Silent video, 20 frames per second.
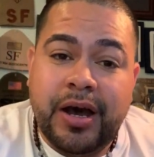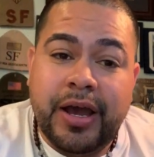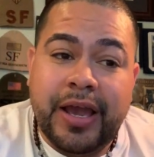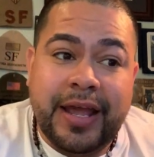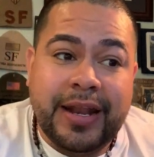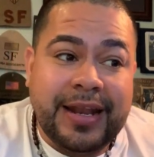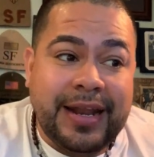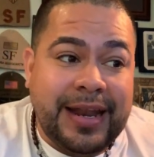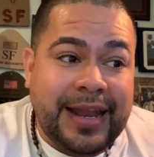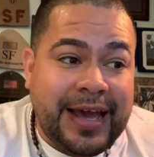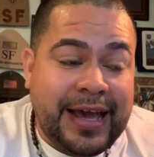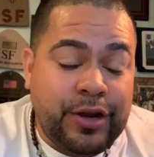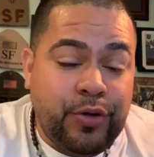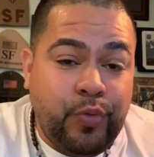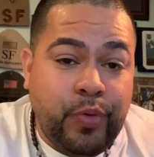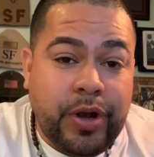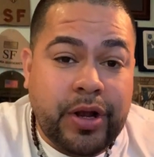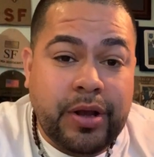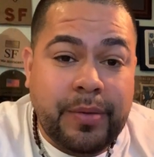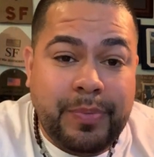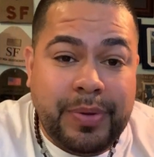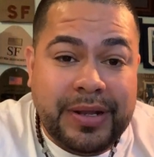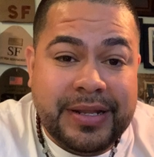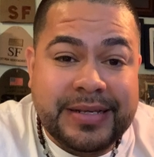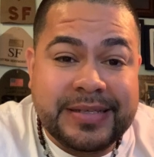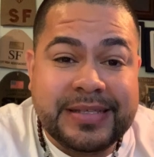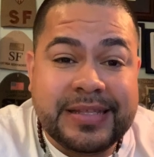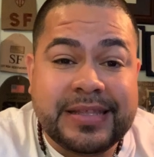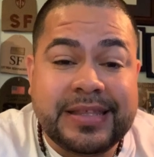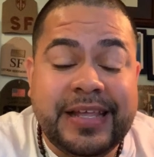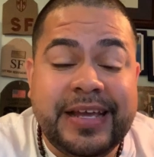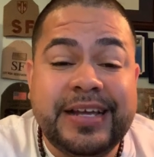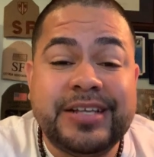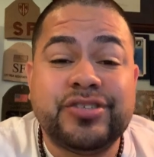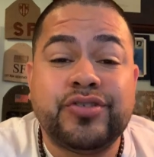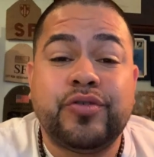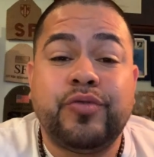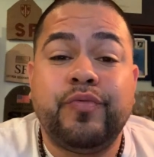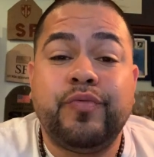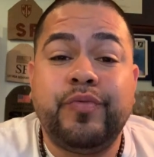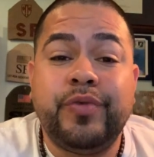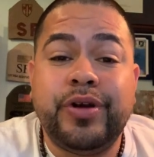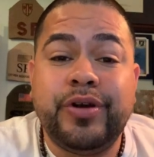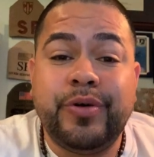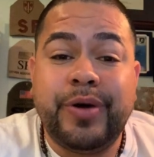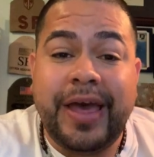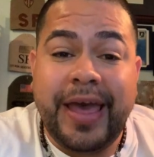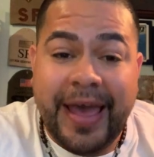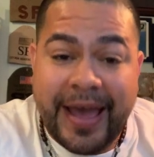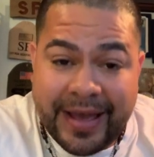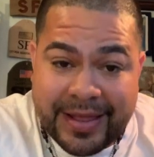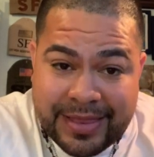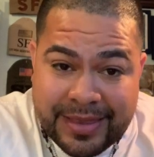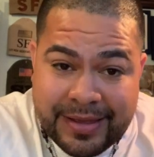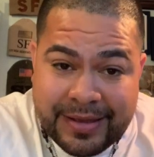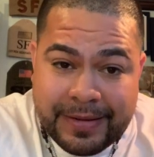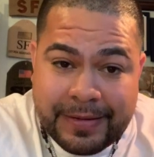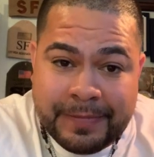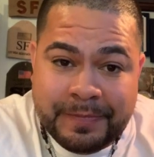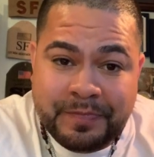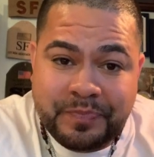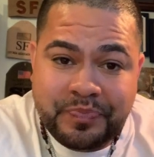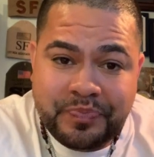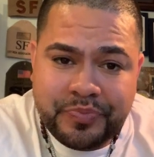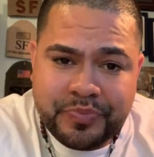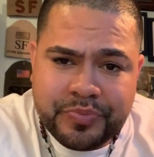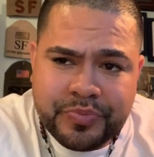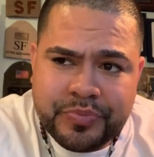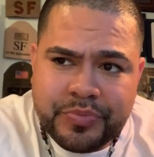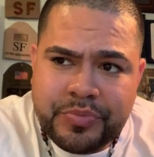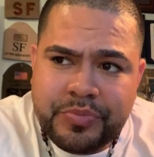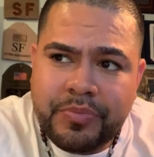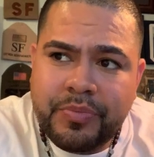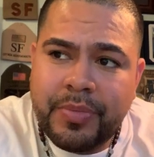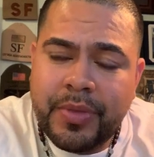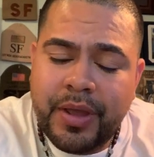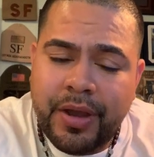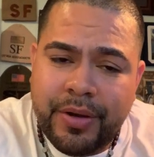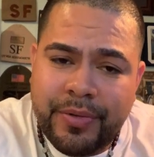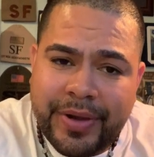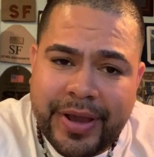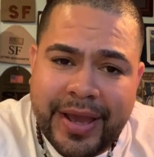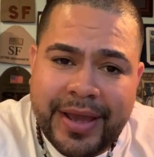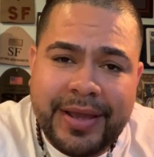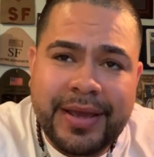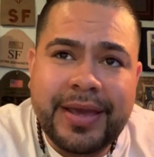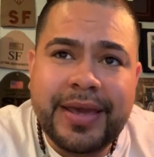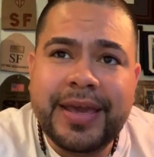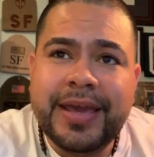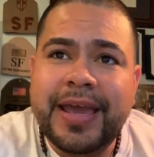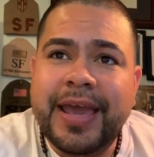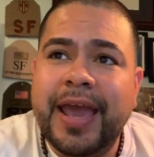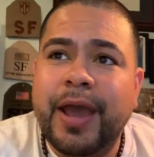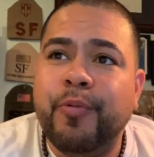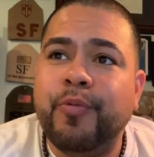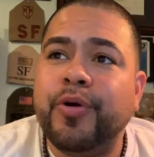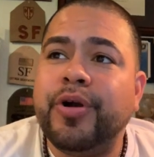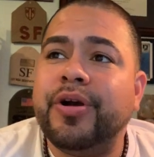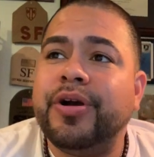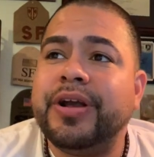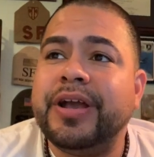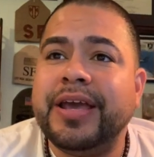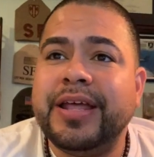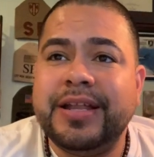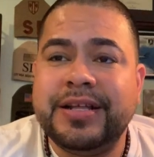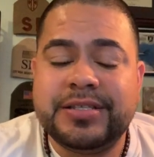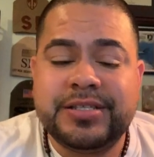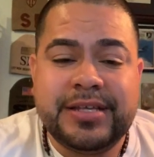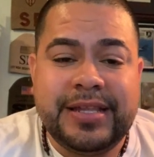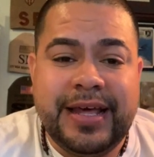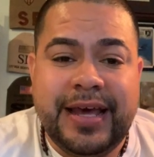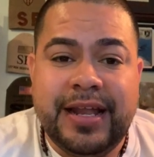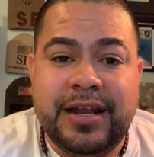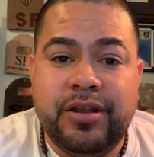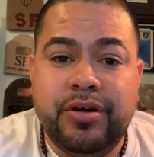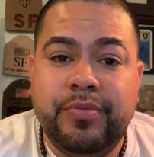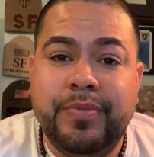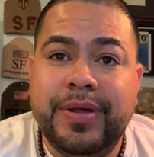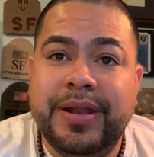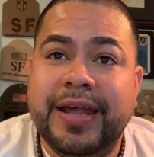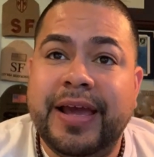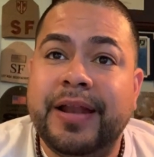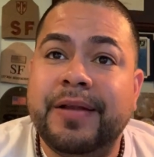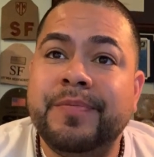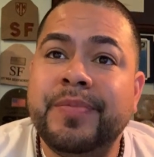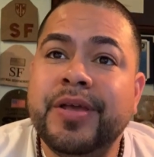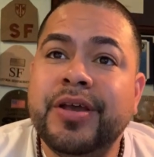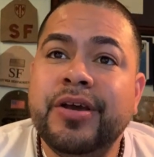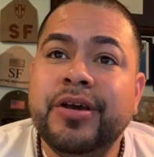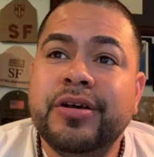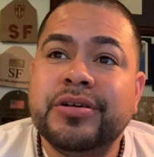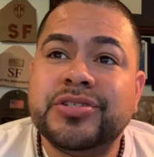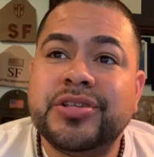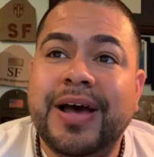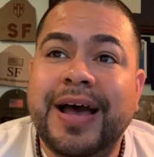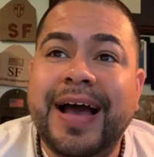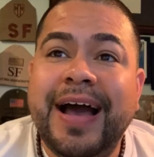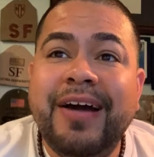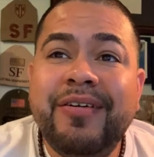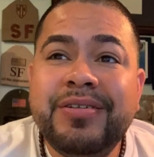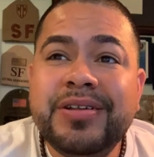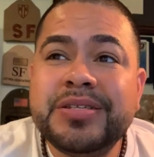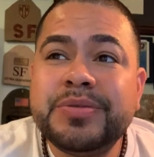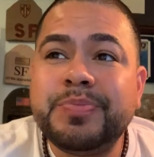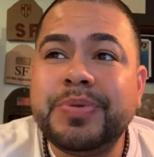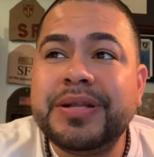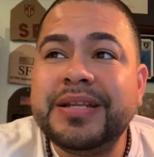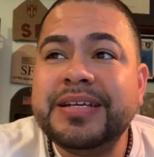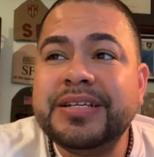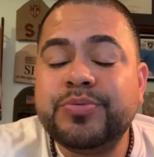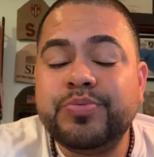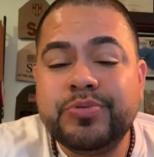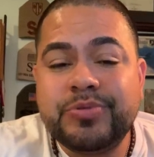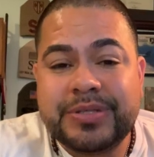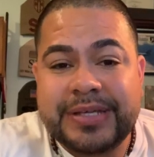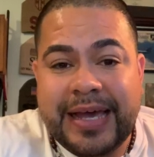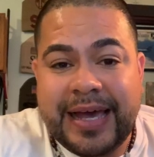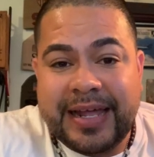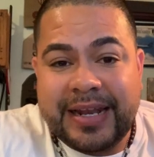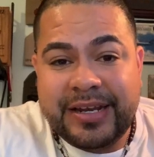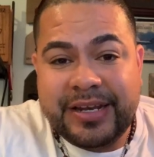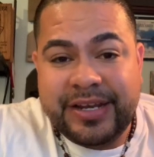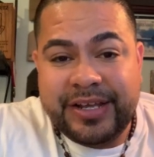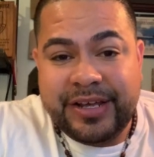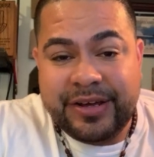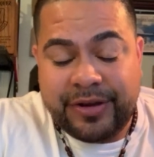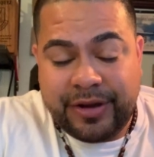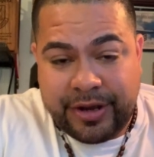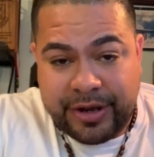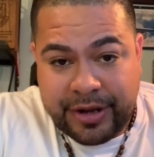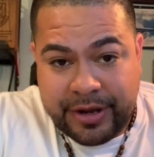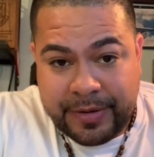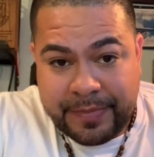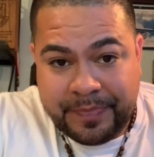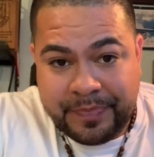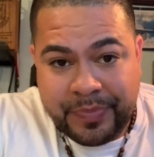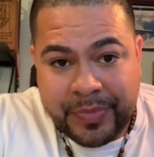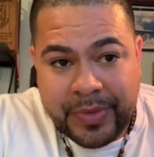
in the line of work of policing, things are real hectic, okay? And we're gonna get into that a little bit later. So how does police brutality occur?